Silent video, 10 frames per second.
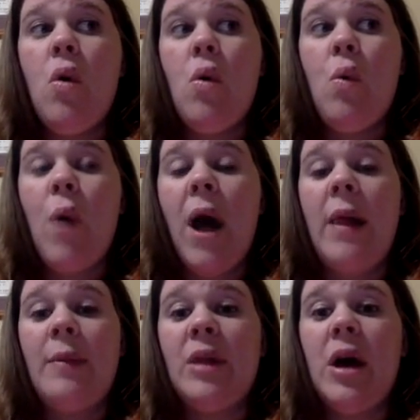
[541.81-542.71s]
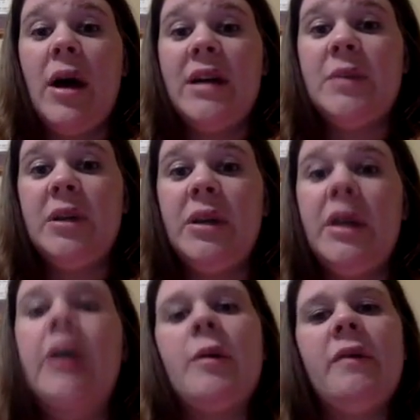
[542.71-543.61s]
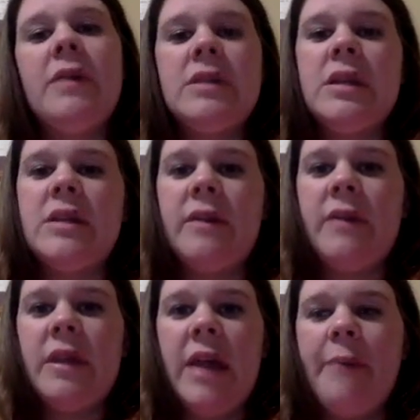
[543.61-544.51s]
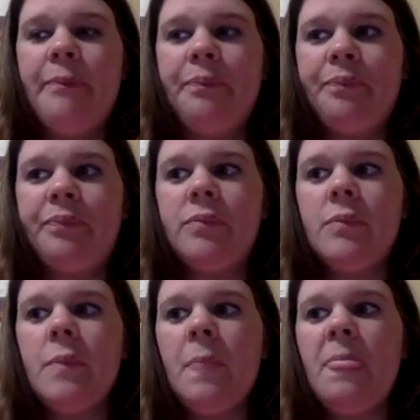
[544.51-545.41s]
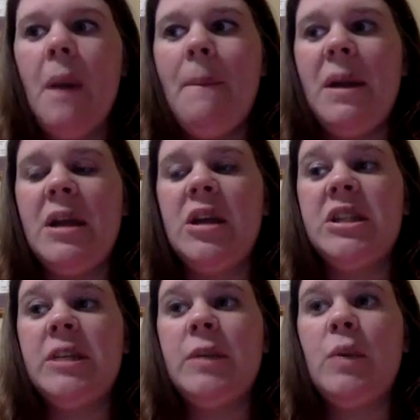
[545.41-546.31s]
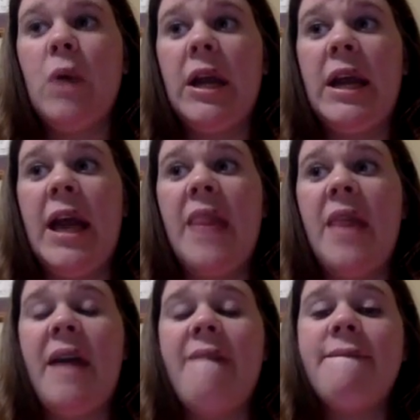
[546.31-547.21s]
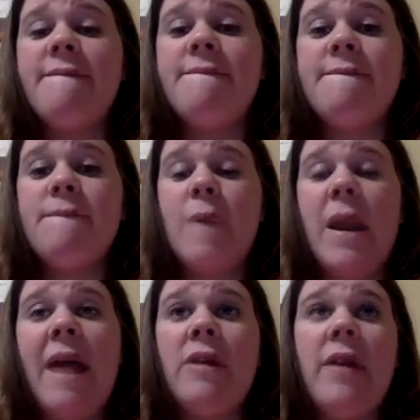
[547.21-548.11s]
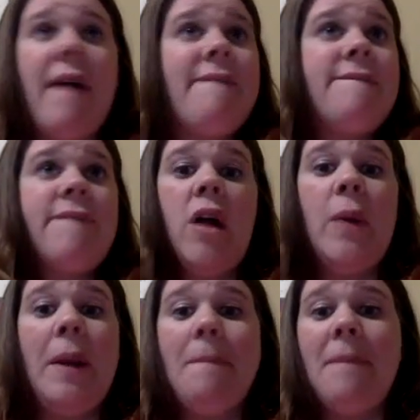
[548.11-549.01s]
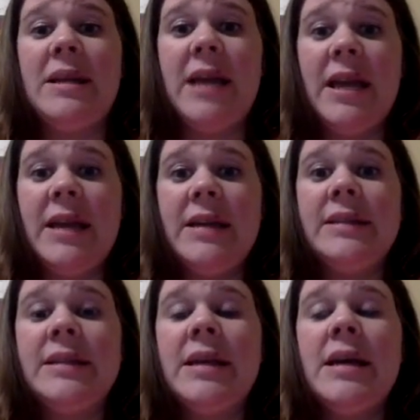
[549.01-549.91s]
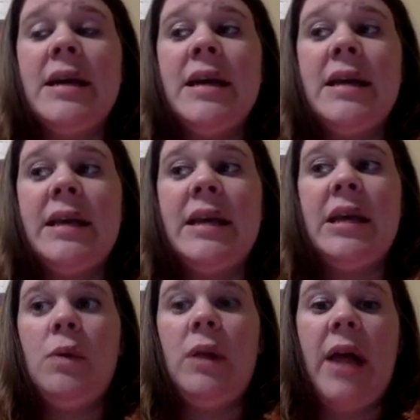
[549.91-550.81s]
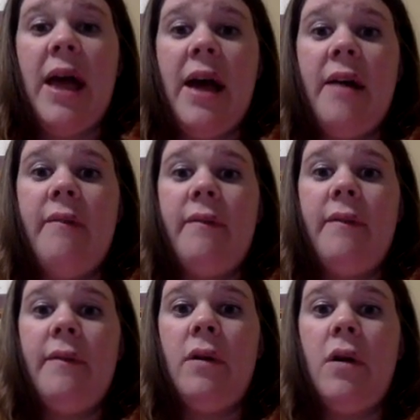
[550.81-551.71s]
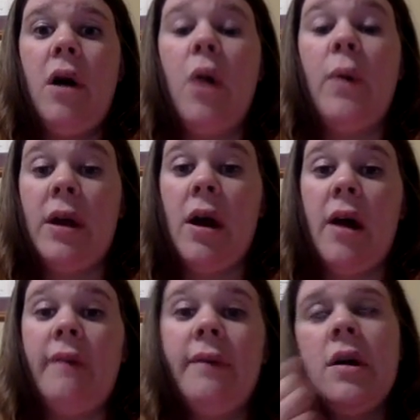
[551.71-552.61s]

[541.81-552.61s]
while I'm in the hospital. He'll come and visit and stuff like that. But he'll still be working. And then whenever that following Monday is, he will have a week off.